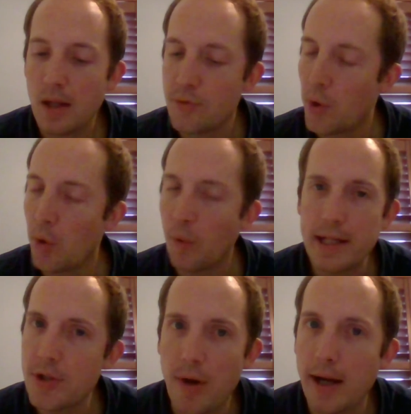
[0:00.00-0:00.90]
Don't get
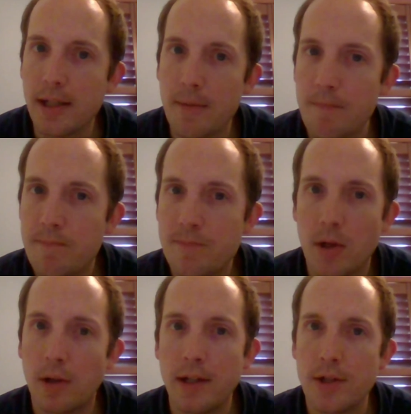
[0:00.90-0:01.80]
distracted.
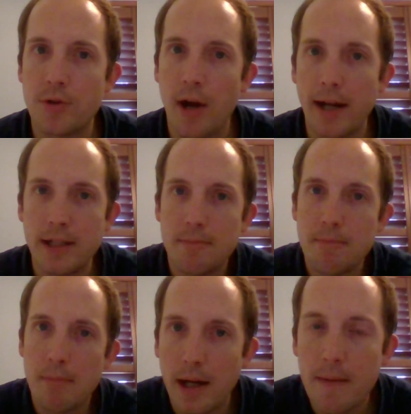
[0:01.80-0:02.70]
Don't get distracted
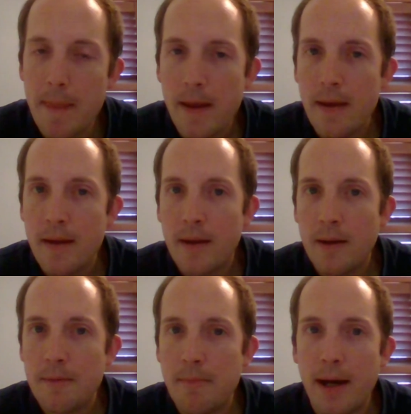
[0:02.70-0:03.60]
by
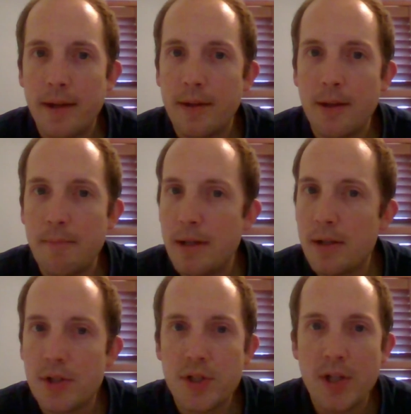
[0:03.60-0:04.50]
the
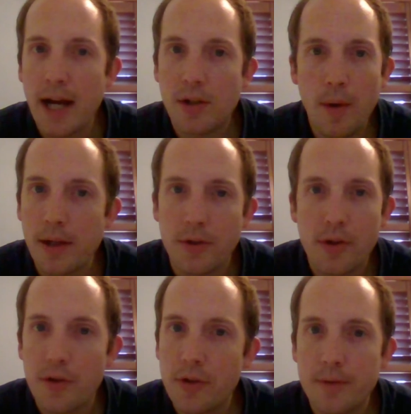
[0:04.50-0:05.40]
mere side
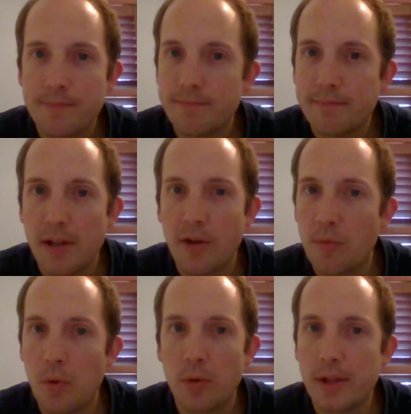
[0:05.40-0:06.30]
quests that this
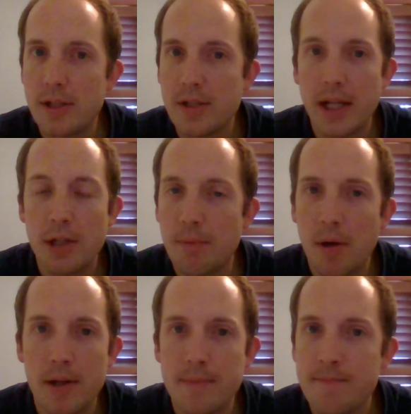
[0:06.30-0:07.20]
world can take you
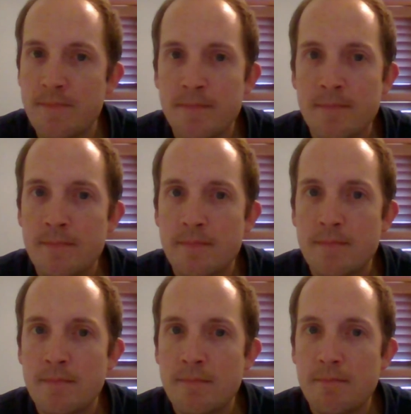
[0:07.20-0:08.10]
upon.
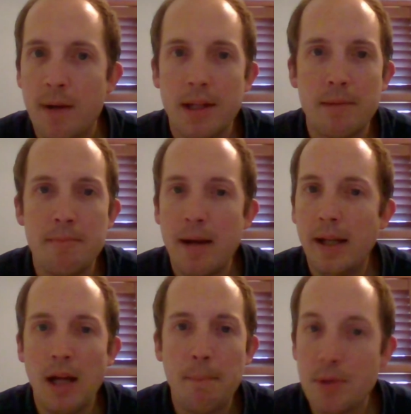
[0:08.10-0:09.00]
By the
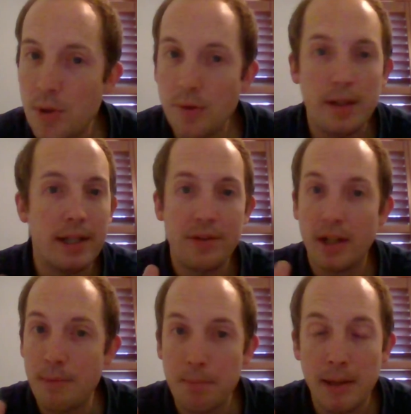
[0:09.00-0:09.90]
many opportunities that
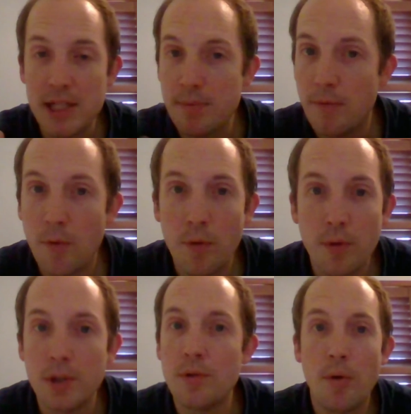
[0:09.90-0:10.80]
can be placed before
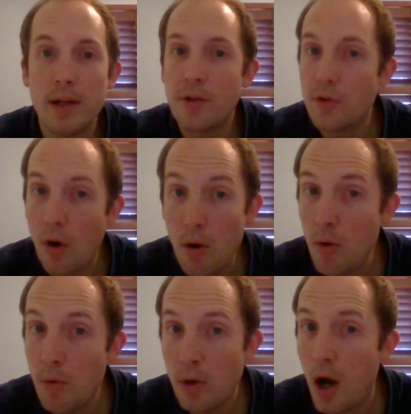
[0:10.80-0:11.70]
you. Don't get
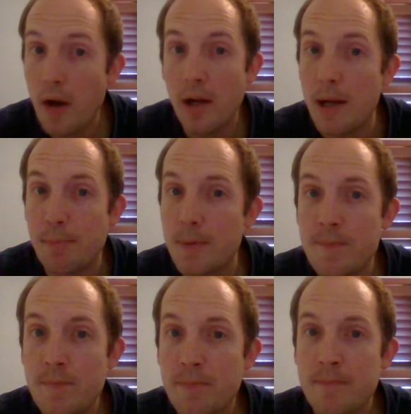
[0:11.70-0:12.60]
so caught up
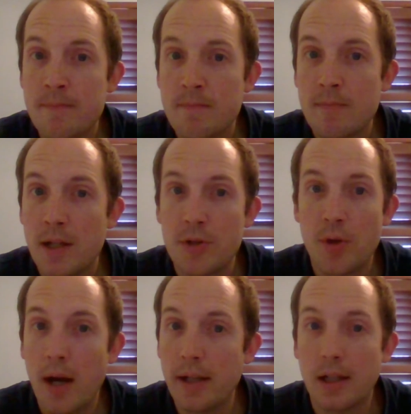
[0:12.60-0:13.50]
in
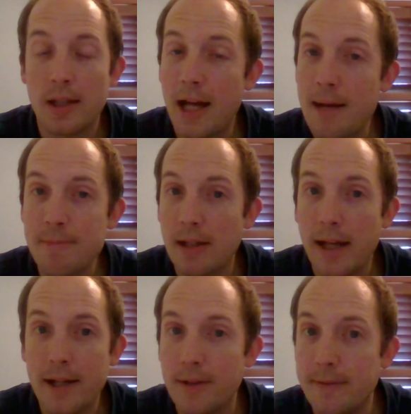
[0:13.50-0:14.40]
trying to climb the
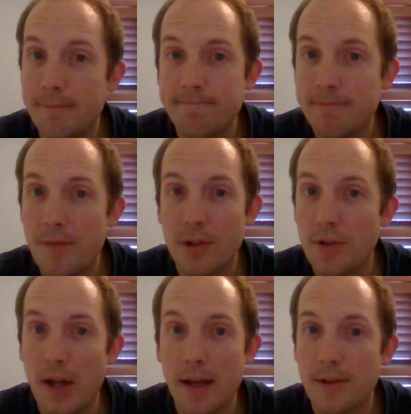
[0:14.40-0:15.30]
ladder of
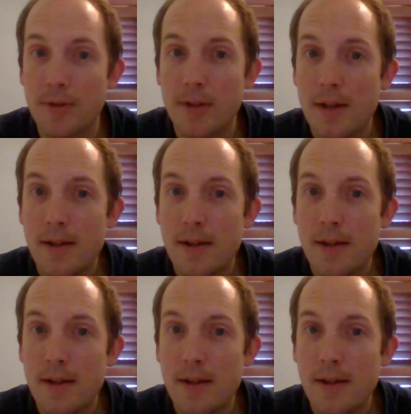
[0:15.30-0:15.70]
success,